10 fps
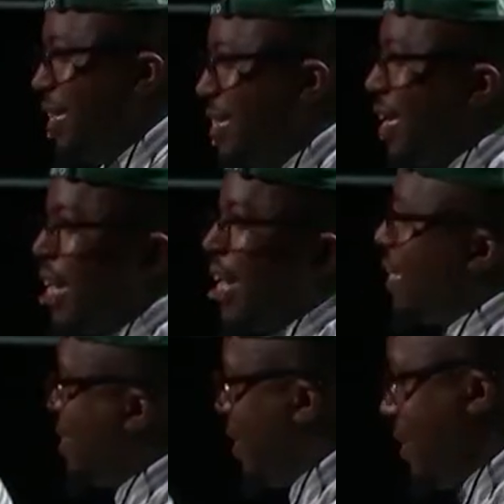He's like
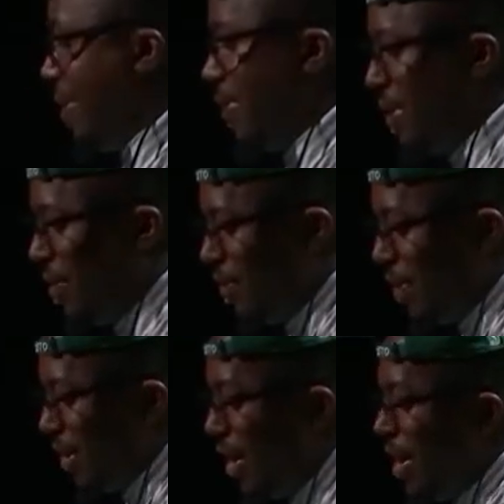casting doubt on
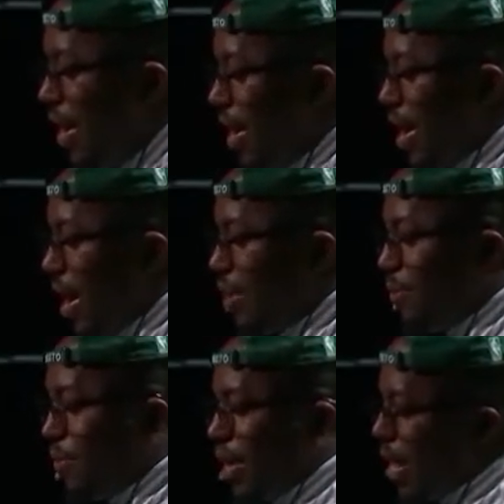everything. I
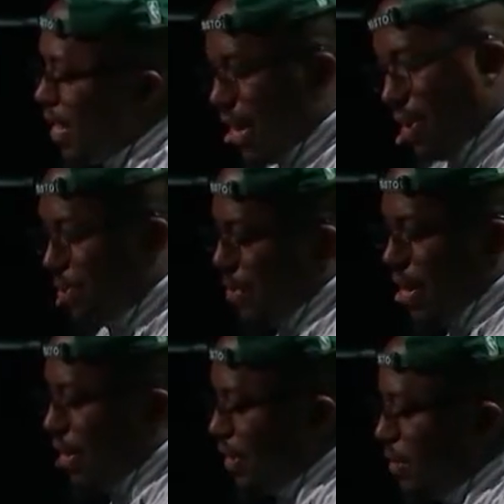don't, th- I, I don't, I
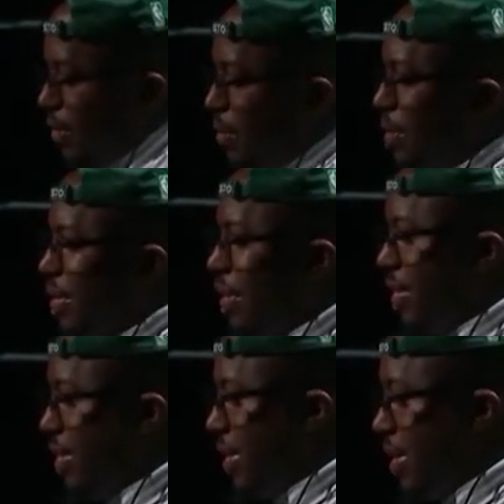disagree with
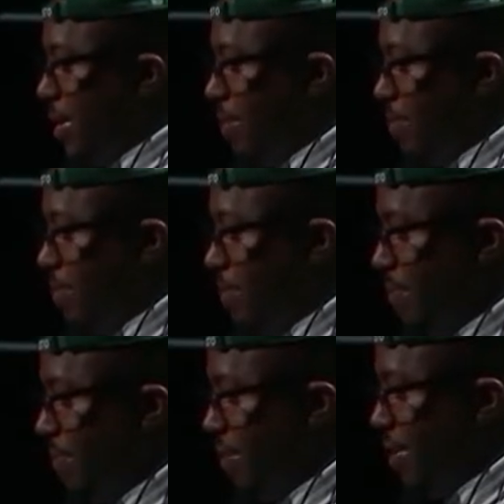this, um,
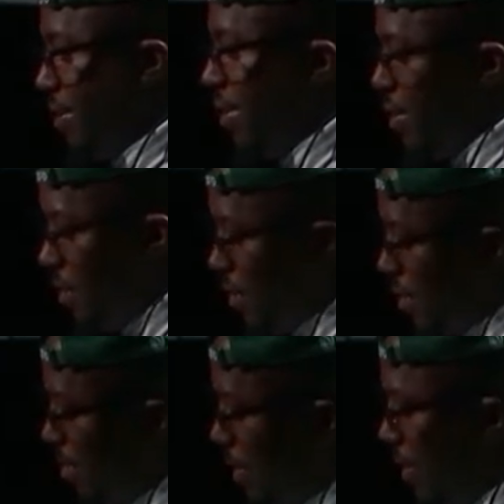and we'll
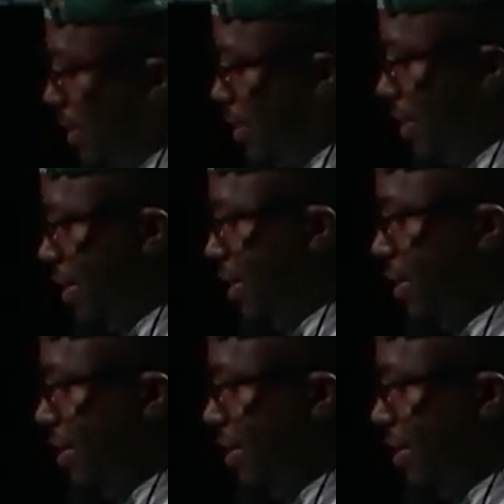talk about it in a second.